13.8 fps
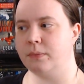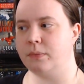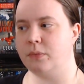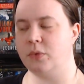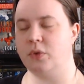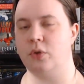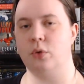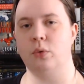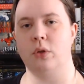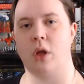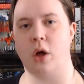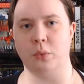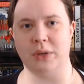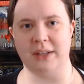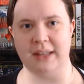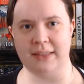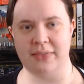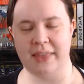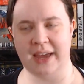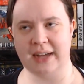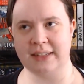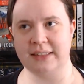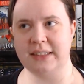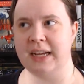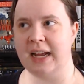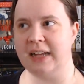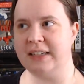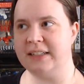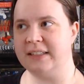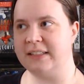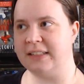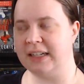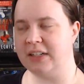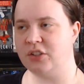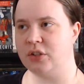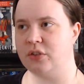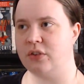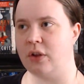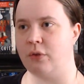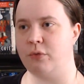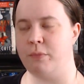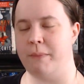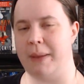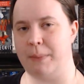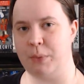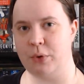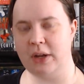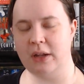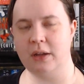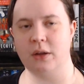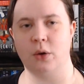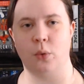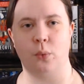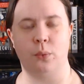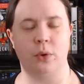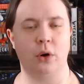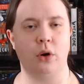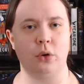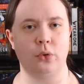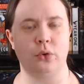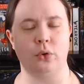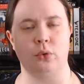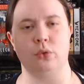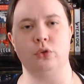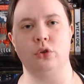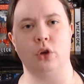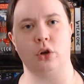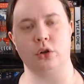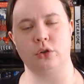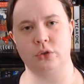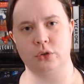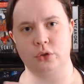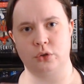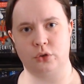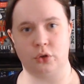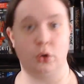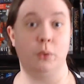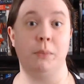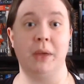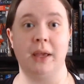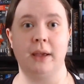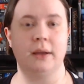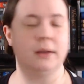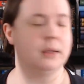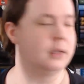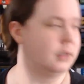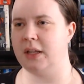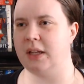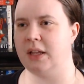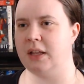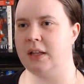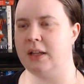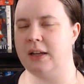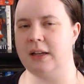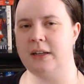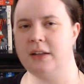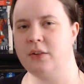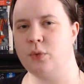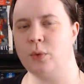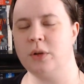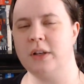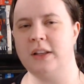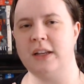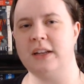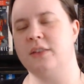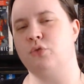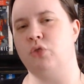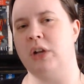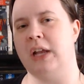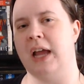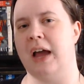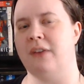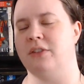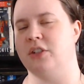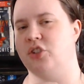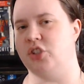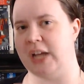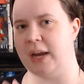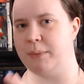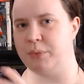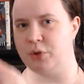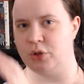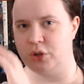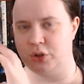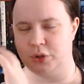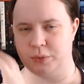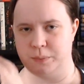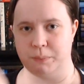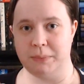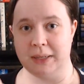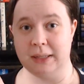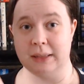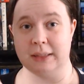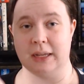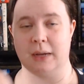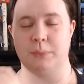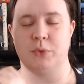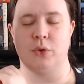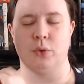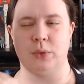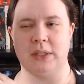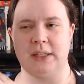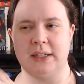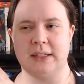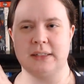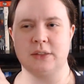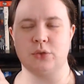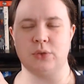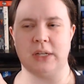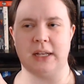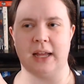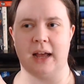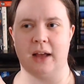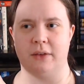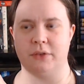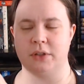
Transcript: too long we did that, and the sections of memory were also not too big. This one didn't really have the chapter build up, so we didn't really have,